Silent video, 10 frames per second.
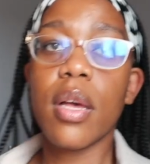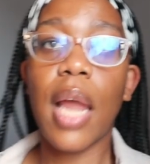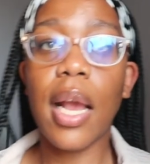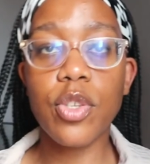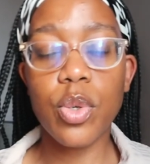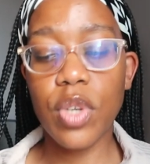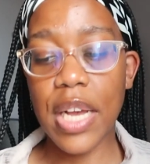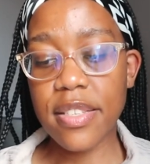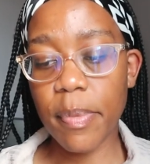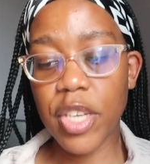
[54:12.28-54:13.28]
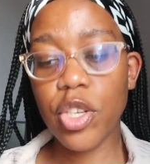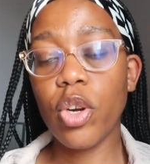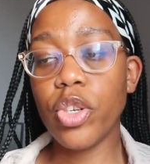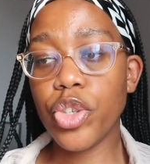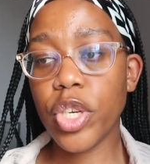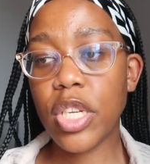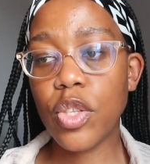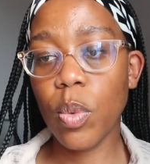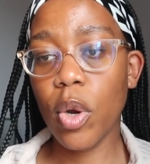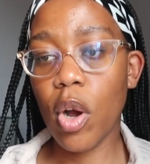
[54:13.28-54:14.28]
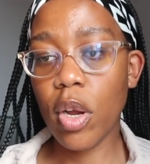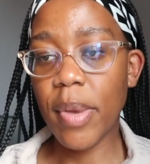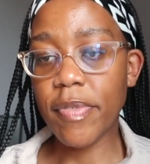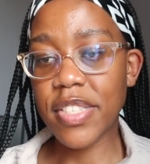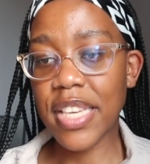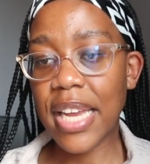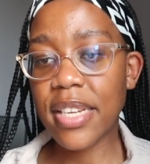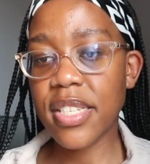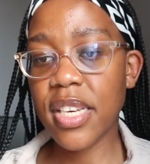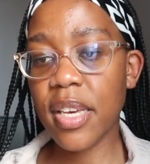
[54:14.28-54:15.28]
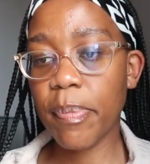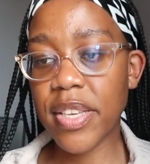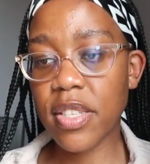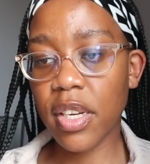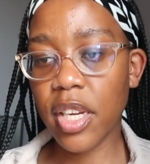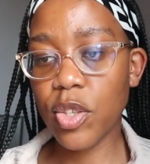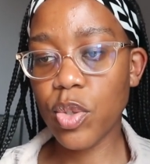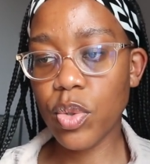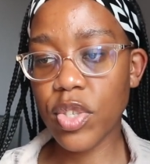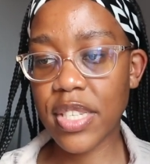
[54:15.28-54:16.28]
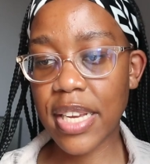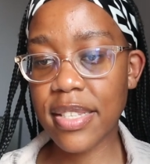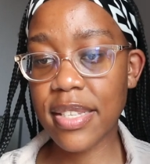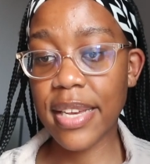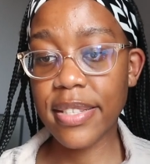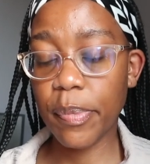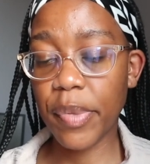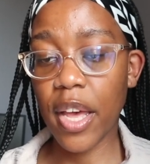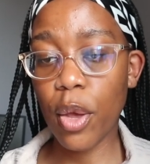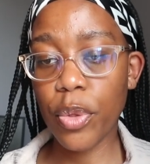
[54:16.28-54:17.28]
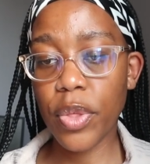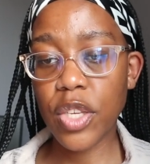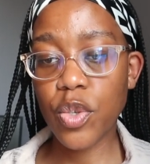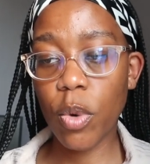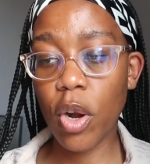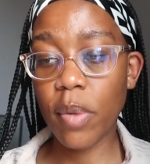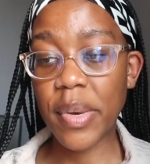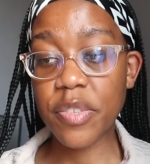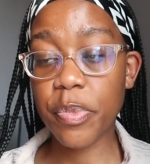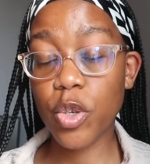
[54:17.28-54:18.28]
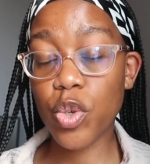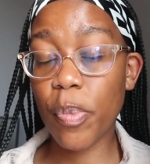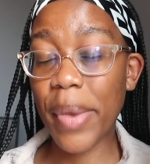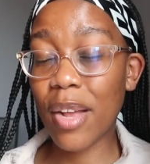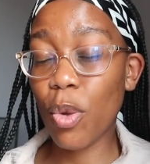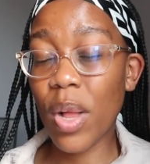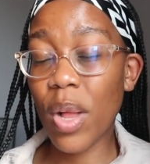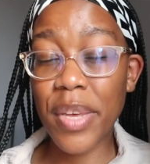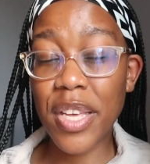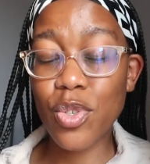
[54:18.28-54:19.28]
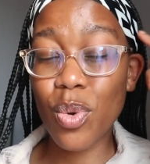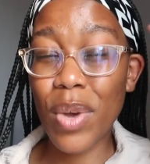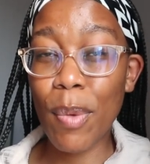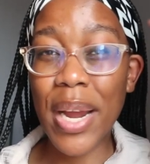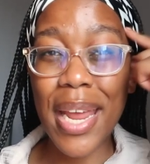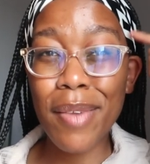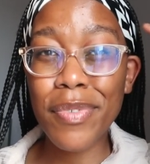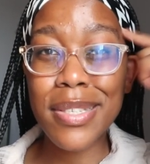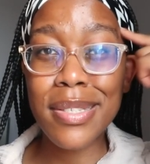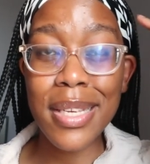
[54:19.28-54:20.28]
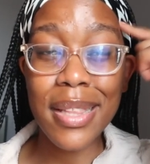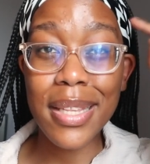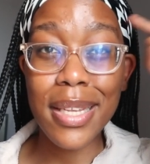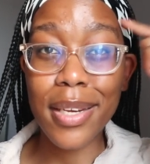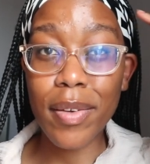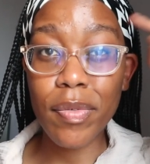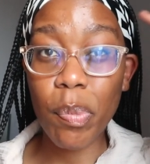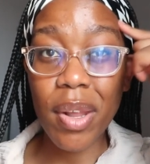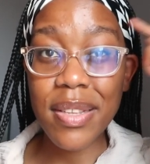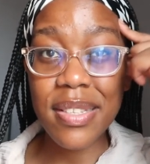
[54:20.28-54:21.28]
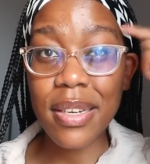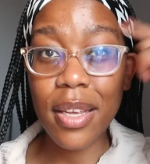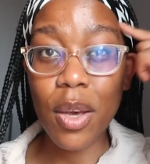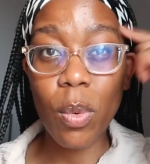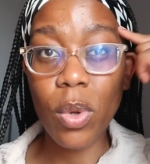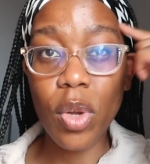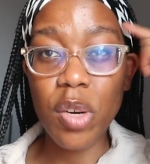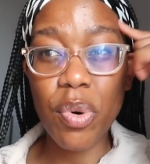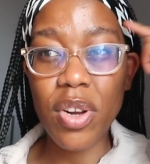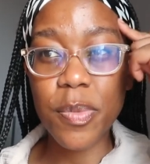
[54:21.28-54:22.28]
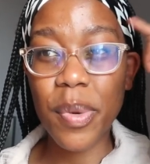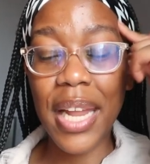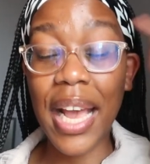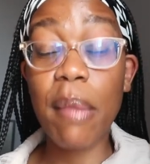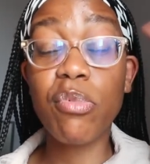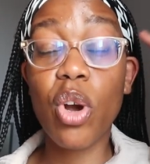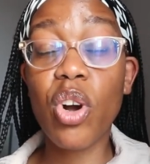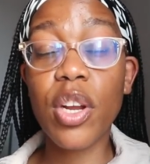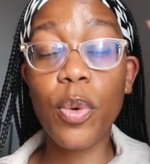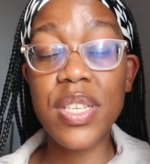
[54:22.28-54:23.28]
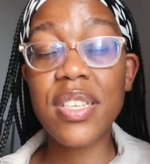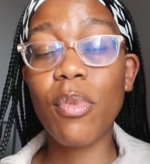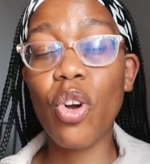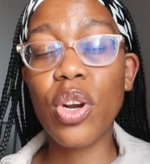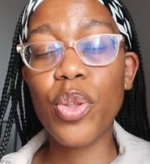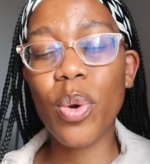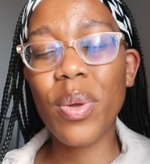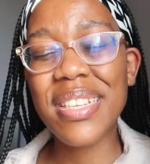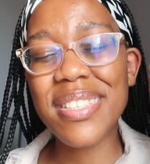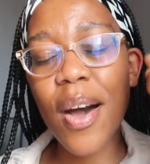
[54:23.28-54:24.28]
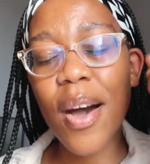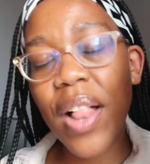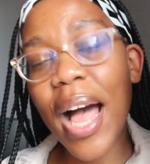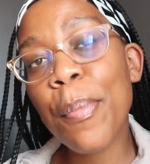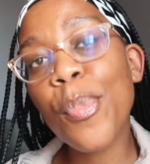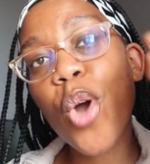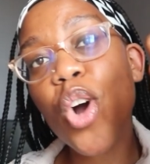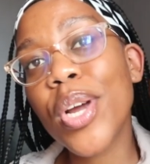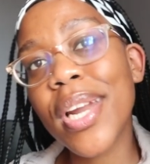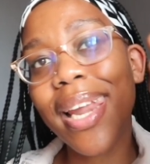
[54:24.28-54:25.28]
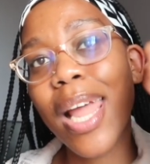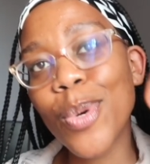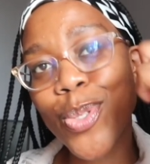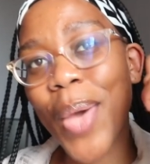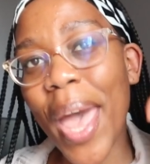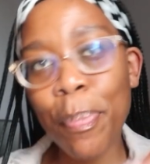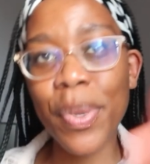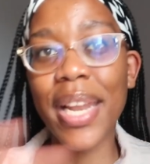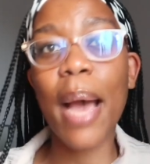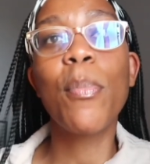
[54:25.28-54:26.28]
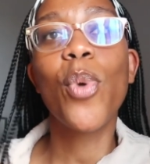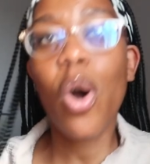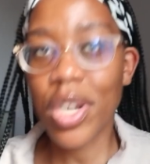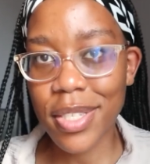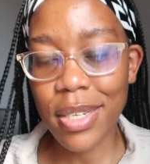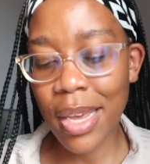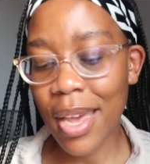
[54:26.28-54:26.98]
Like I told you guys, I'm actually on a journey to work on my physicality, basically to just exercise and be healthy, to work on my spiritual well-being. So whatever seed that the devil plants in here will not prosper. Like I'm not gonna quit, I'm not gonna throw in the towel, I'm not gonna allow it to happen. I'm not